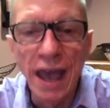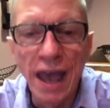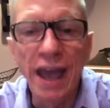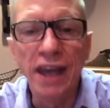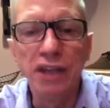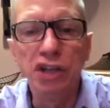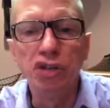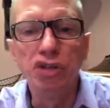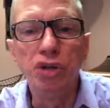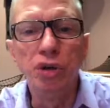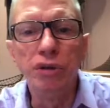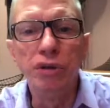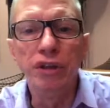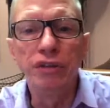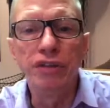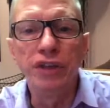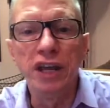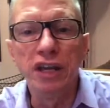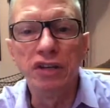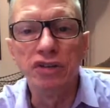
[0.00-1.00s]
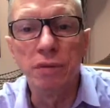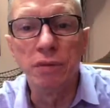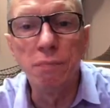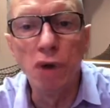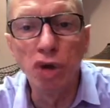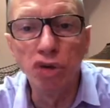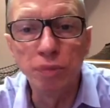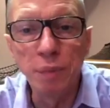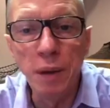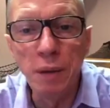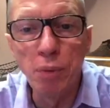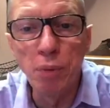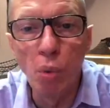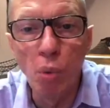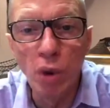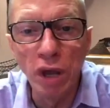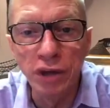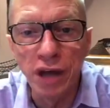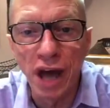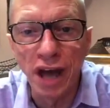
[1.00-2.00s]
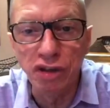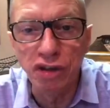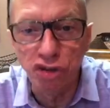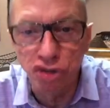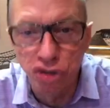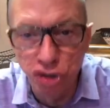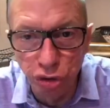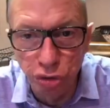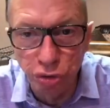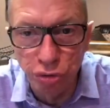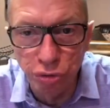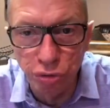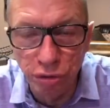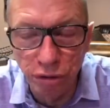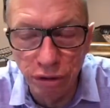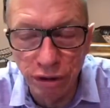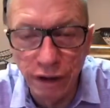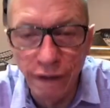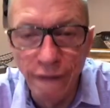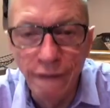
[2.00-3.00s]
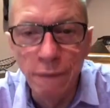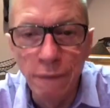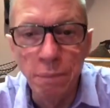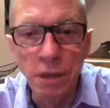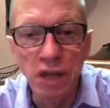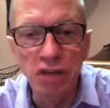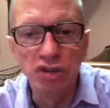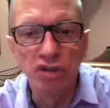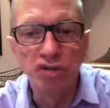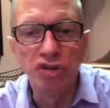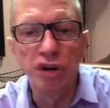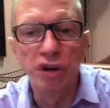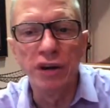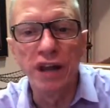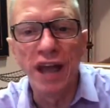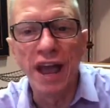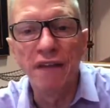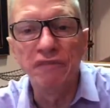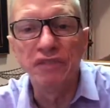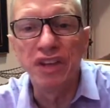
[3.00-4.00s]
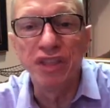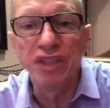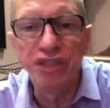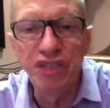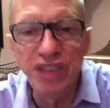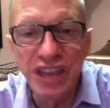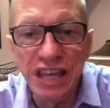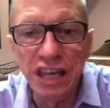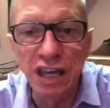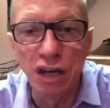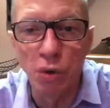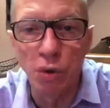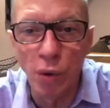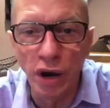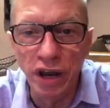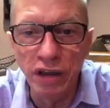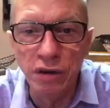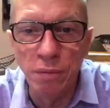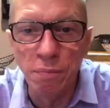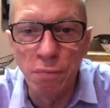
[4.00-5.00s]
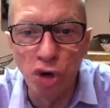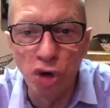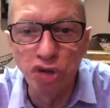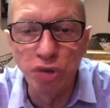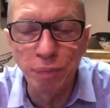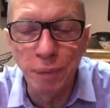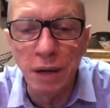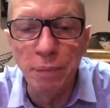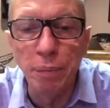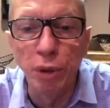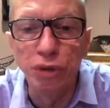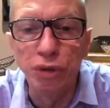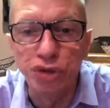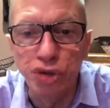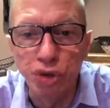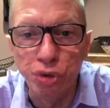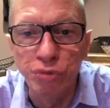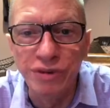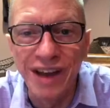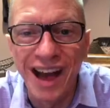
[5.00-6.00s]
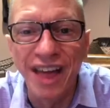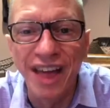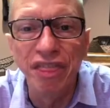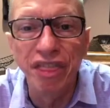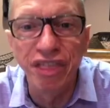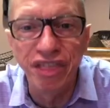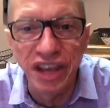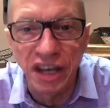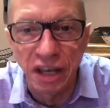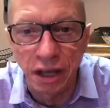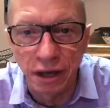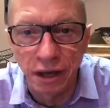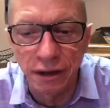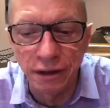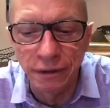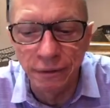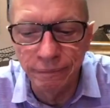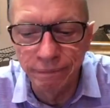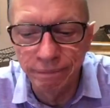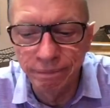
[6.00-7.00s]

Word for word: And to do the things that most people will not do means that you're going to have to think in a way that most people do not think.